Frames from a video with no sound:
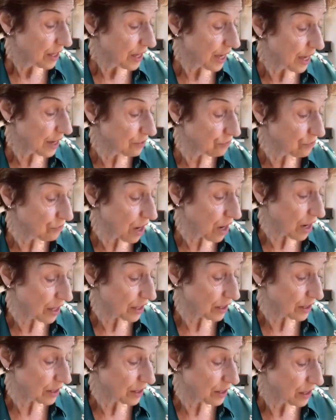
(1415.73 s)

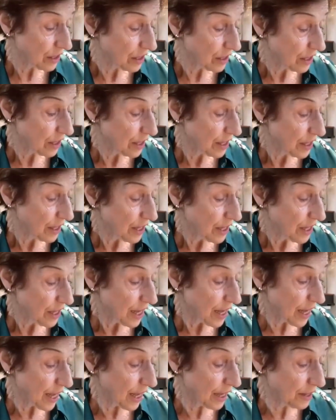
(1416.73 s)
And
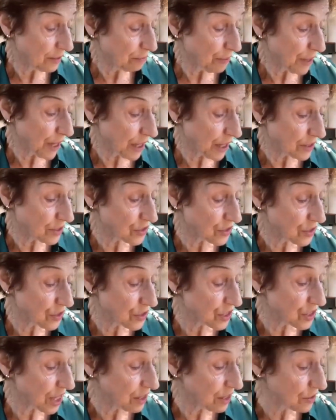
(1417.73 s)
past the
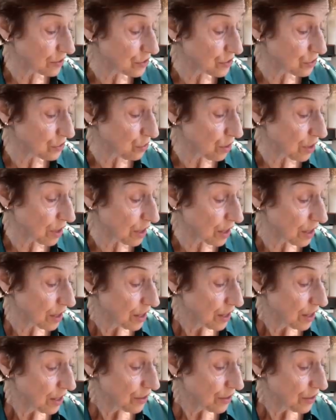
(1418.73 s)
cellar door,